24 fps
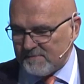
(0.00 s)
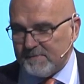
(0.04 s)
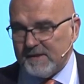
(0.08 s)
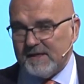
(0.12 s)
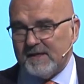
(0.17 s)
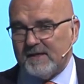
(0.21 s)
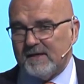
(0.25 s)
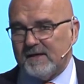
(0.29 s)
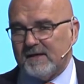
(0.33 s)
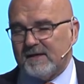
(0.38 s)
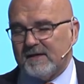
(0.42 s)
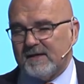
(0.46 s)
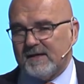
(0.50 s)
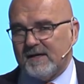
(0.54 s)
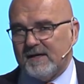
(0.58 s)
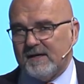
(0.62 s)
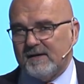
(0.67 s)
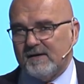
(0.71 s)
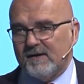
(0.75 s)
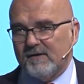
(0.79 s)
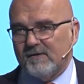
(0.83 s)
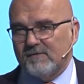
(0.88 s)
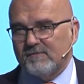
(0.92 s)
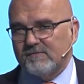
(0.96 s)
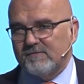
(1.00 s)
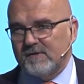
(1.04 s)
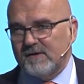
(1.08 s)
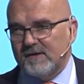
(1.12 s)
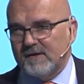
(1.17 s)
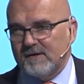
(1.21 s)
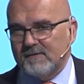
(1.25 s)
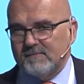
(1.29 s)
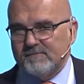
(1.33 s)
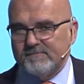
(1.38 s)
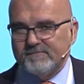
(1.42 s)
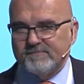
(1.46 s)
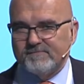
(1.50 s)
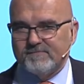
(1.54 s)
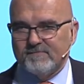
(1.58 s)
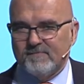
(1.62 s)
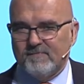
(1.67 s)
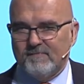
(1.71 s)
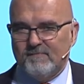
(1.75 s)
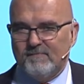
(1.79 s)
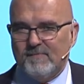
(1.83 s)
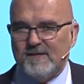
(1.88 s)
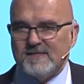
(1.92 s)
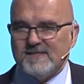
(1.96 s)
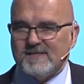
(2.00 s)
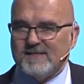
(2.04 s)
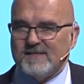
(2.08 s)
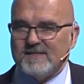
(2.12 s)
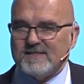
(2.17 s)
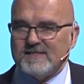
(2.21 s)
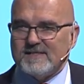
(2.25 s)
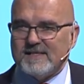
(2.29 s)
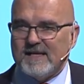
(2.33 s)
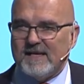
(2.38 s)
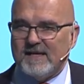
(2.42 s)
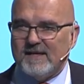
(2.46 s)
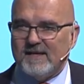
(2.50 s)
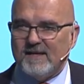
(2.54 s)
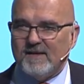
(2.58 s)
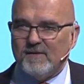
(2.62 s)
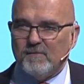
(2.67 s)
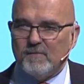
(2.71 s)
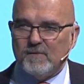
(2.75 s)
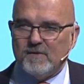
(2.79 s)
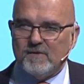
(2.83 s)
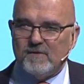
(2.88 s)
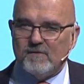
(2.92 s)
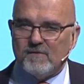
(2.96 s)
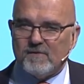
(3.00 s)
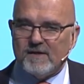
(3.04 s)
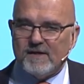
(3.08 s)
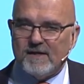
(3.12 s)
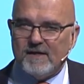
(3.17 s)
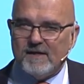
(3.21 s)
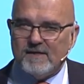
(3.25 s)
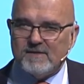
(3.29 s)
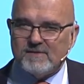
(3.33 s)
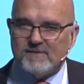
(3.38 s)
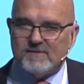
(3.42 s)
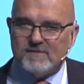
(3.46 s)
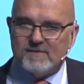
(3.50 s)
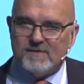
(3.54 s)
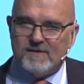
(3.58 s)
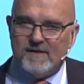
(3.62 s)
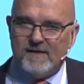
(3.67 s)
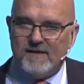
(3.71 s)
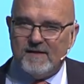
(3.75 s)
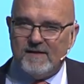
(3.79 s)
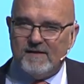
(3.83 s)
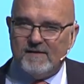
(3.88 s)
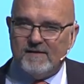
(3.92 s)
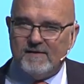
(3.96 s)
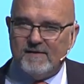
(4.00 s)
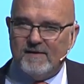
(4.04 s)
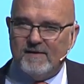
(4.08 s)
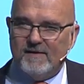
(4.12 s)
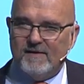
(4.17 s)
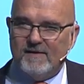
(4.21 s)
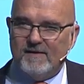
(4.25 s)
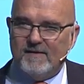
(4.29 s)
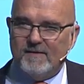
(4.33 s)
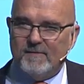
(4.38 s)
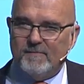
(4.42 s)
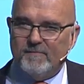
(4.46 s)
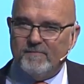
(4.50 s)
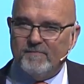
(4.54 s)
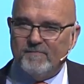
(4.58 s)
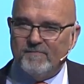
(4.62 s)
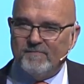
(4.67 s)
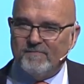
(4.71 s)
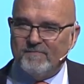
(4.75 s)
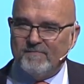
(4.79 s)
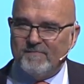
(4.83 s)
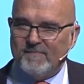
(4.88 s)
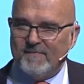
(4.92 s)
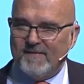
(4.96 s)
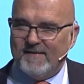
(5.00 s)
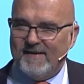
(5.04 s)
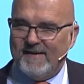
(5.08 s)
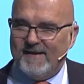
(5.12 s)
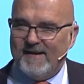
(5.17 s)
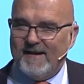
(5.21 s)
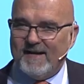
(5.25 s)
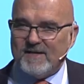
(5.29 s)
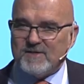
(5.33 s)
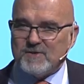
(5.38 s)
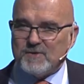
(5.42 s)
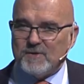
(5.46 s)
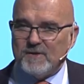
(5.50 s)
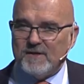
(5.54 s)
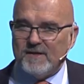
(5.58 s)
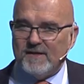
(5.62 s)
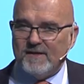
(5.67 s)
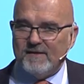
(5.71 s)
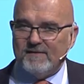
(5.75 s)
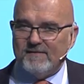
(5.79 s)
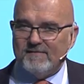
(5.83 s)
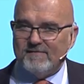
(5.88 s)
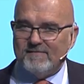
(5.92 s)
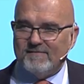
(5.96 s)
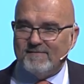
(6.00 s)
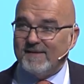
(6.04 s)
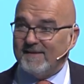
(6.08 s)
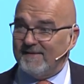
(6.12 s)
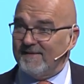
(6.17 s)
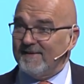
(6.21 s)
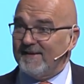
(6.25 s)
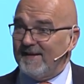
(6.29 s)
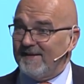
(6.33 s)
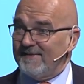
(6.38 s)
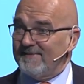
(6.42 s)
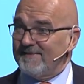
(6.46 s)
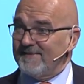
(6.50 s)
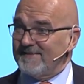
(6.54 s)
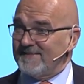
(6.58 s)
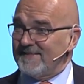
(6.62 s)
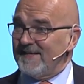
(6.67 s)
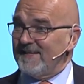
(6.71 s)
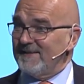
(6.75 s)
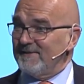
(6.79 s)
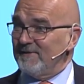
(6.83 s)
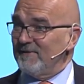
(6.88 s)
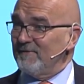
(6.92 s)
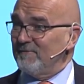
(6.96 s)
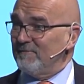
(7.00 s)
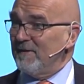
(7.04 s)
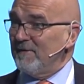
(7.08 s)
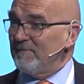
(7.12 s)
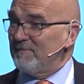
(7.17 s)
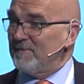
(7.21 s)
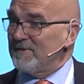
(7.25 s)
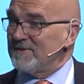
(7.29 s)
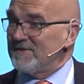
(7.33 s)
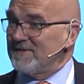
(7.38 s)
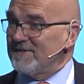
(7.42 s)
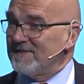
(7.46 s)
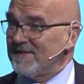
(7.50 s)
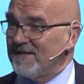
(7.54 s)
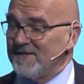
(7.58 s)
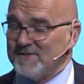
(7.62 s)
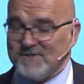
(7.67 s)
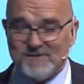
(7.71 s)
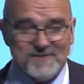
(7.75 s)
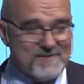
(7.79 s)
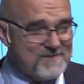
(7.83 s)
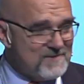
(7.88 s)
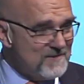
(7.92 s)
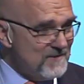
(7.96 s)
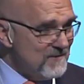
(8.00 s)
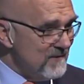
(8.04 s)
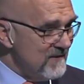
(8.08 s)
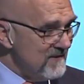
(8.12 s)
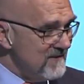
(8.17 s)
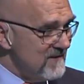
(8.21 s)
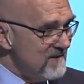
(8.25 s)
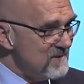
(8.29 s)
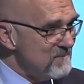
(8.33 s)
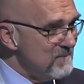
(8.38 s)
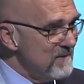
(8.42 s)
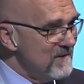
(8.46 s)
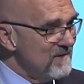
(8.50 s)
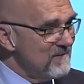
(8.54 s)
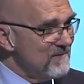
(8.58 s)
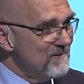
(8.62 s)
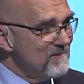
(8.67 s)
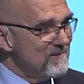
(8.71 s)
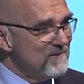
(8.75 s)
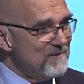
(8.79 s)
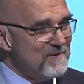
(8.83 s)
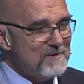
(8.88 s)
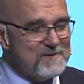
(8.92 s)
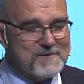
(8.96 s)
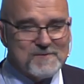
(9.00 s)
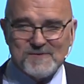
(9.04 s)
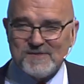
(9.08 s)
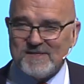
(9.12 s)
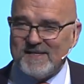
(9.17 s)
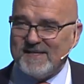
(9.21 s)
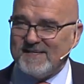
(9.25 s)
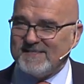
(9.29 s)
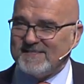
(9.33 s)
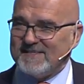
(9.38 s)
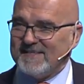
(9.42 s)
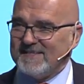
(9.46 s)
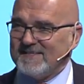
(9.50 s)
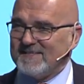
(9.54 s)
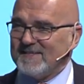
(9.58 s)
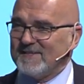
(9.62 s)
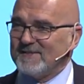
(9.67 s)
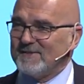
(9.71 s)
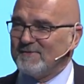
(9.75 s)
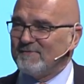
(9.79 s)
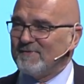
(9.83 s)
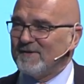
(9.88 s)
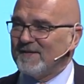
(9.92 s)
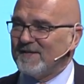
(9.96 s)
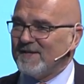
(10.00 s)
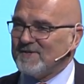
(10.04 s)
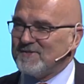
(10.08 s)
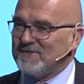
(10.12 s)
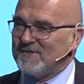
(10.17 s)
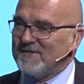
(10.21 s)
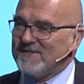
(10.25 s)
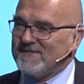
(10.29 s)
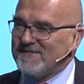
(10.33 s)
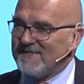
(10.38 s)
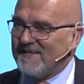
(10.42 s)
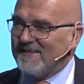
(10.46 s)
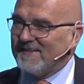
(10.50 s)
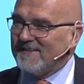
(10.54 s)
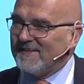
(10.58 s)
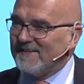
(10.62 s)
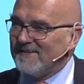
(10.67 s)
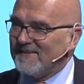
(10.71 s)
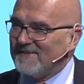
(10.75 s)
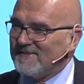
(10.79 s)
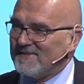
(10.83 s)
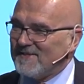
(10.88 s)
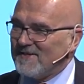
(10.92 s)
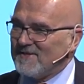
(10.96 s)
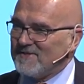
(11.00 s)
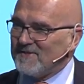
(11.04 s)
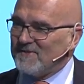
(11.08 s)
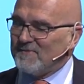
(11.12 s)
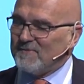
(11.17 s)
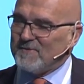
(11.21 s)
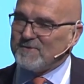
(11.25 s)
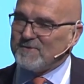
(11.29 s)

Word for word: been a kind of uh, misunderstanding with the organizer, and um, I actually didn't get the title of my presentation. So it has been introduced as a certification and standardization in